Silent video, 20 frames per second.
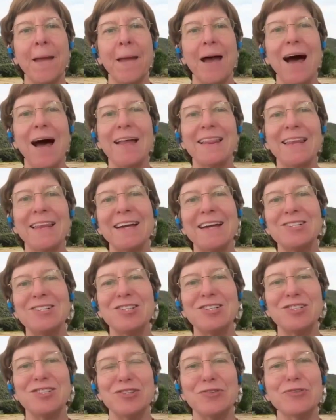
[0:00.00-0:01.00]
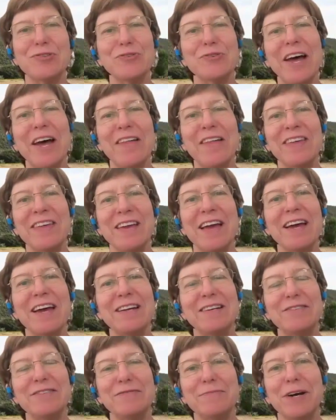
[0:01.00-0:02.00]
I like to do, at the
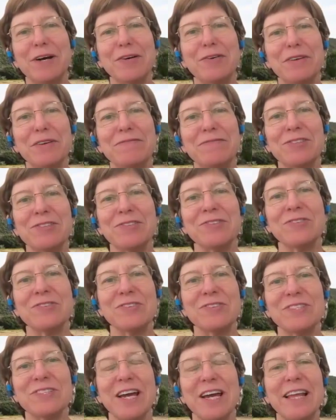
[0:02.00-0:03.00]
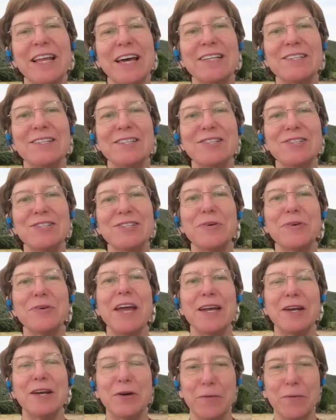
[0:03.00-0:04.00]
end of my grief circles, I like to do a
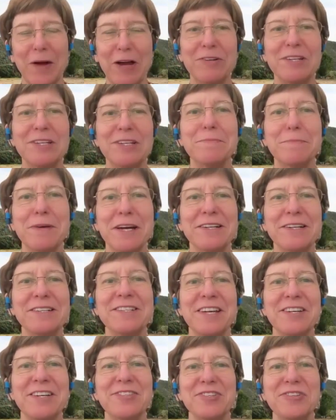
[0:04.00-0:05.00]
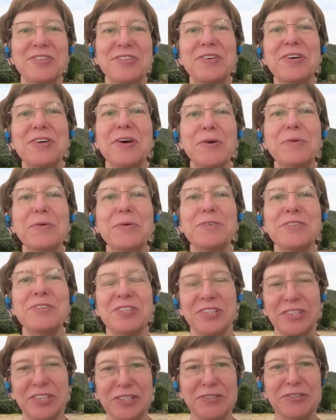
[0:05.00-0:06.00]
grounding meditation, which
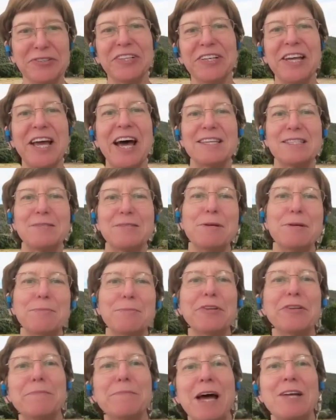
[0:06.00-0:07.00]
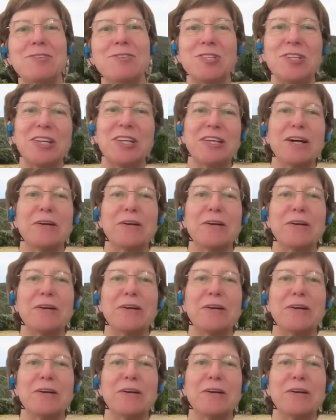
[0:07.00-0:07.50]
literally has people imagining that